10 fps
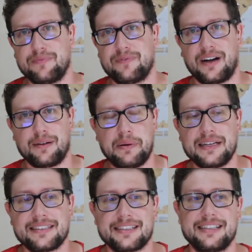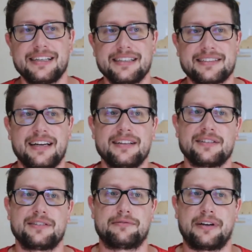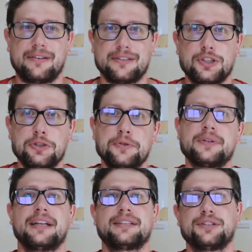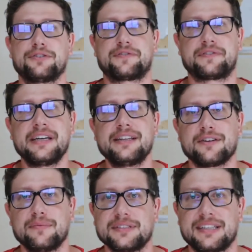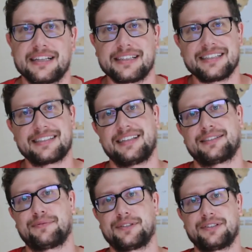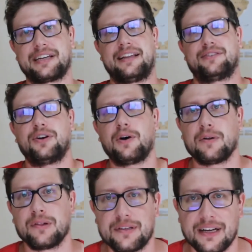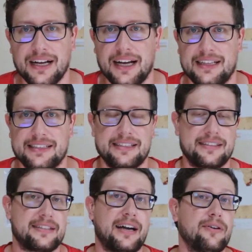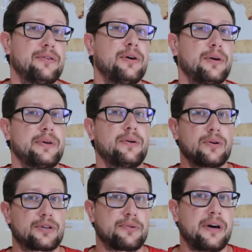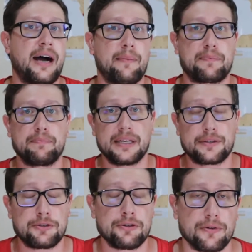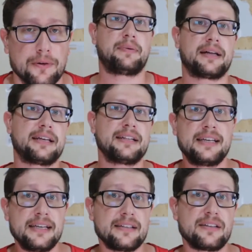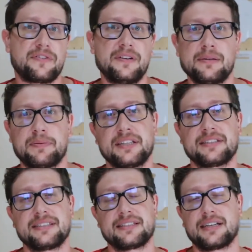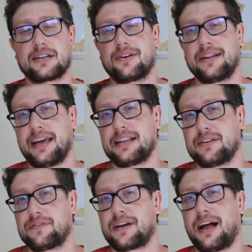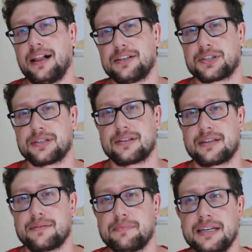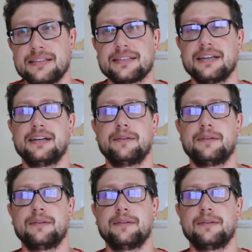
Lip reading: well, basically centered around you and your freedoms. At least that's what you get told. And that's how we all grow up, me too. But then here in the Philippines is a collective culture. That means